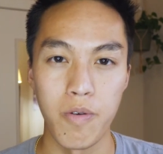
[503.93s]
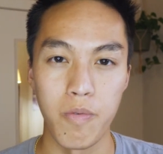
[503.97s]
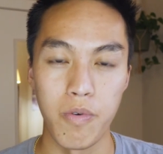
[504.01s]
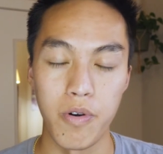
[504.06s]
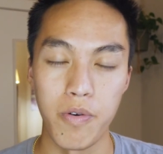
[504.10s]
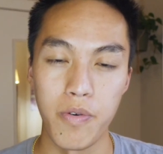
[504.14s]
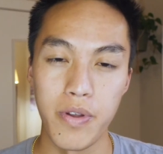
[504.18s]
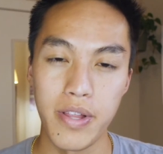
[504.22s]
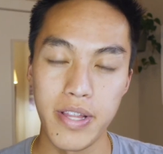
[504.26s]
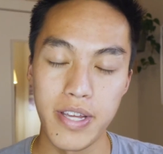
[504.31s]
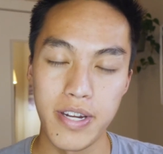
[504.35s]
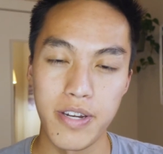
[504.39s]

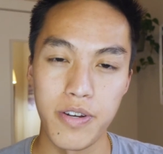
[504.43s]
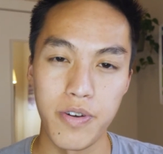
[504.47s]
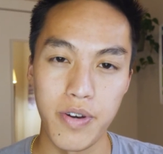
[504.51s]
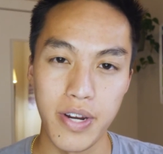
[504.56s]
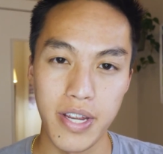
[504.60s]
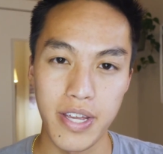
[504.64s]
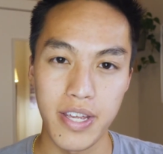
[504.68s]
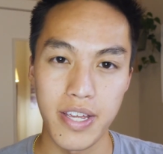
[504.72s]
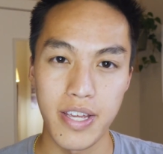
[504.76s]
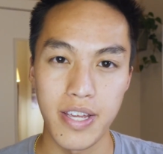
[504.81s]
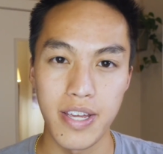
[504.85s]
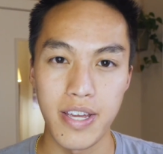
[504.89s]
were really
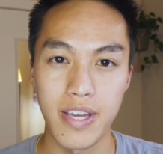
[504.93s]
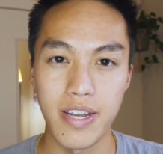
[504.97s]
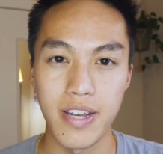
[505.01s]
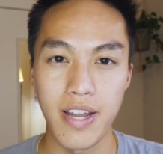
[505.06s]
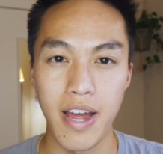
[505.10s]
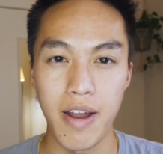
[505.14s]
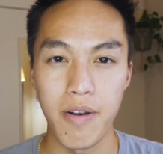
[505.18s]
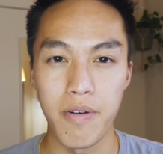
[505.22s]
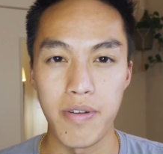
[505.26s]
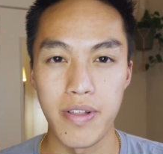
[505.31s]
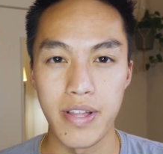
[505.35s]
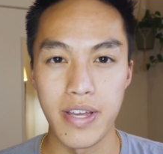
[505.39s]
tricky and
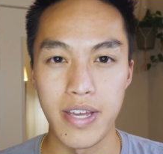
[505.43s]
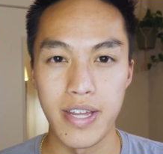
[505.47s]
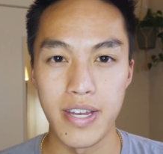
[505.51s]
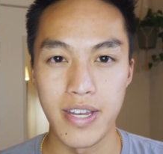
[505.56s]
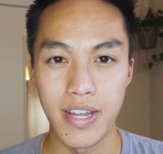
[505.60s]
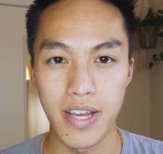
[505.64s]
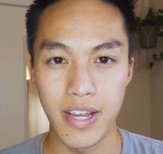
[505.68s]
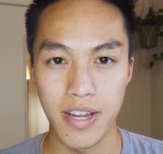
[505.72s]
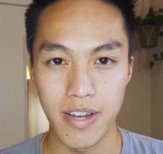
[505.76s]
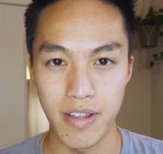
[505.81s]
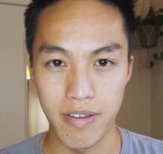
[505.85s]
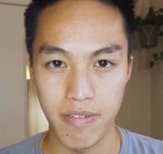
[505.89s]
not really
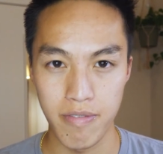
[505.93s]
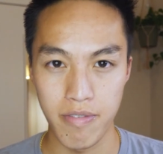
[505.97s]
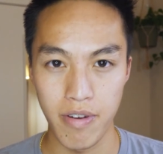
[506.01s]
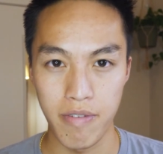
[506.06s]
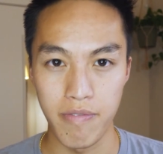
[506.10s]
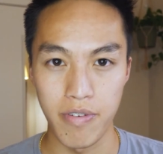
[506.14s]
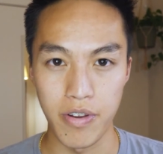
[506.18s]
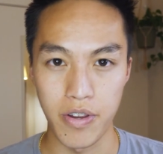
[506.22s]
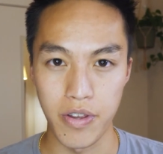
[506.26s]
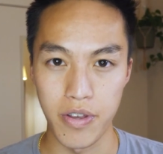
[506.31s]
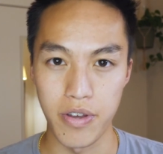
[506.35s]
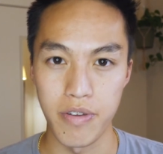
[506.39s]
indicative
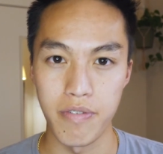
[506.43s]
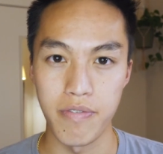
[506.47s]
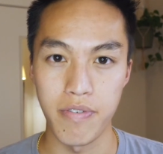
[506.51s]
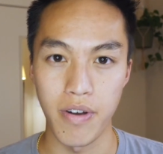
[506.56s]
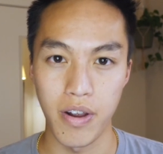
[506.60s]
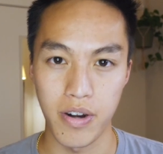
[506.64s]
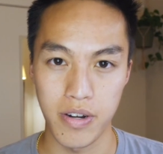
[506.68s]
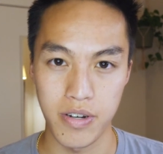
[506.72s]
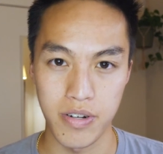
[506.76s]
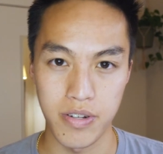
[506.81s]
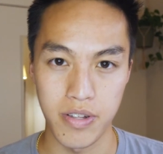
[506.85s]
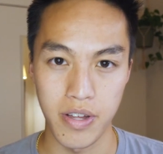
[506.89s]
of a good
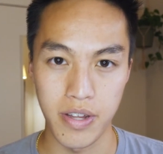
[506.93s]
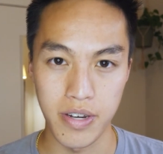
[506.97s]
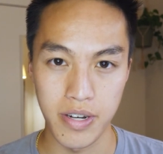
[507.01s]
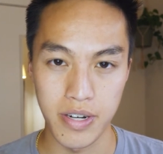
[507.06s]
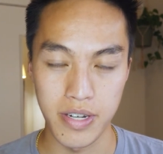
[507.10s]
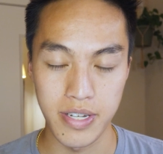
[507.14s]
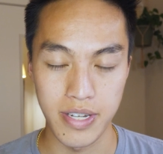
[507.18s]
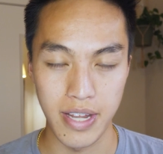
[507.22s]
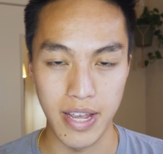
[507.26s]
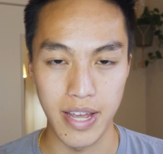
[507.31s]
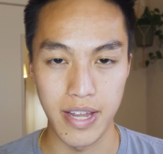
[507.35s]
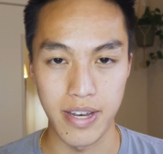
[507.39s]
functional
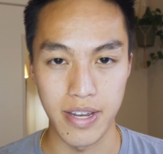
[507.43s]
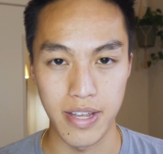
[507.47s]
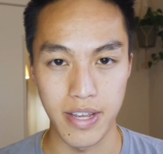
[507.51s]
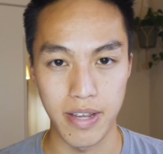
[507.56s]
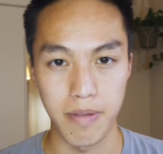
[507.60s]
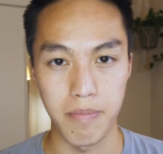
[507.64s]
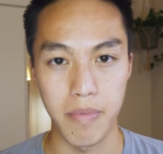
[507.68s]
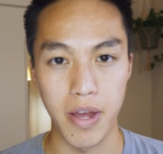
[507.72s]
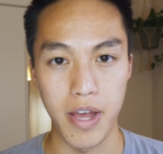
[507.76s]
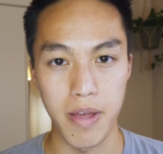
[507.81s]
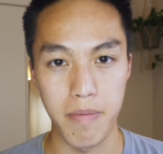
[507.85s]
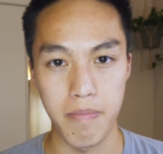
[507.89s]
understanding
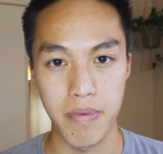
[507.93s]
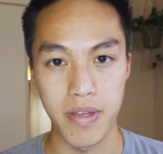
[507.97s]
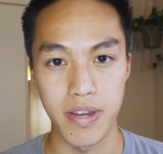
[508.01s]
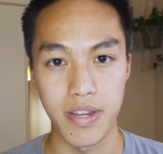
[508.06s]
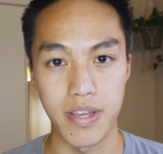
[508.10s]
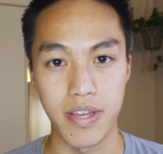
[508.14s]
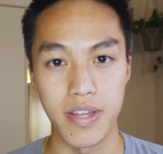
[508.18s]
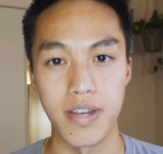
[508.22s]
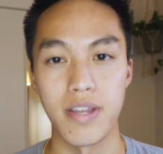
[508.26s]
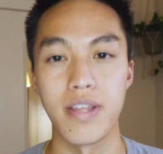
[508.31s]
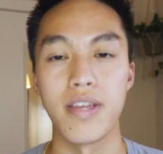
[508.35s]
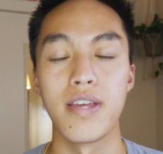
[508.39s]
in my
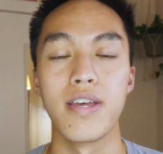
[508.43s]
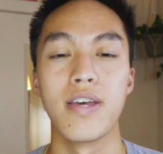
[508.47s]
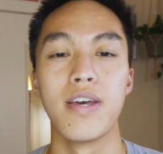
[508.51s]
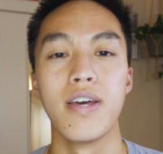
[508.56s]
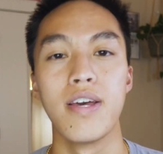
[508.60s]
opinion.